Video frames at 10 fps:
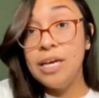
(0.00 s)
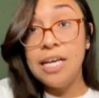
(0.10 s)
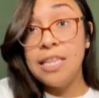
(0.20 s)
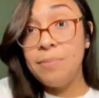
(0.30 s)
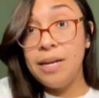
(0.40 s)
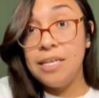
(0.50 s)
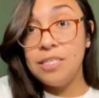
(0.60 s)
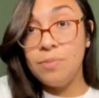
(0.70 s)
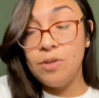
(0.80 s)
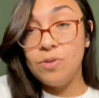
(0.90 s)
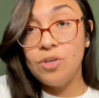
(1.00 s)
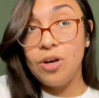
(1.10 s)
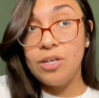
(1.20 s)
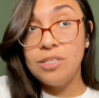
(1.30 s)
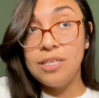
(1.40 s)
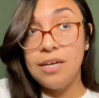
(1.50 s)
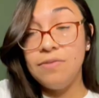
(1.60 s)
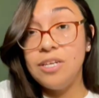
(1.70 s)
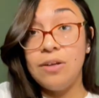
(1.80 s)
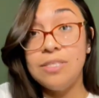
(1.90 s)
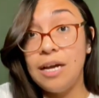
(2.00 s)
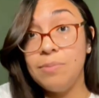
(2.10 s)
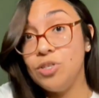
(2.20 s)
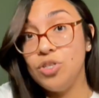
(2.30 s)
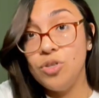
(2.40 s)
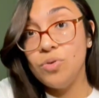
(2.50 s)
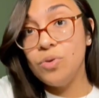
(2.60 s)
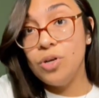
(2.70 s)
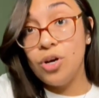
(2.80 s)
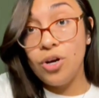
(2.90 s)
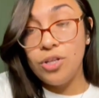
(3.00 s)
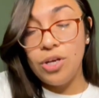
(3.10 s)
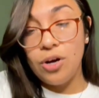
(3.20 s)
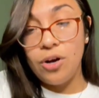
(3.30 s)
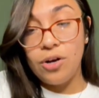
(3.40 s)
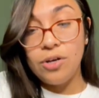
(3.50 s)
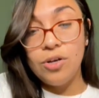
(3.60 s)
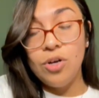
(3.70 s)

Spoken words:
eliminate some of those cards that I've dealt damage to earlier on.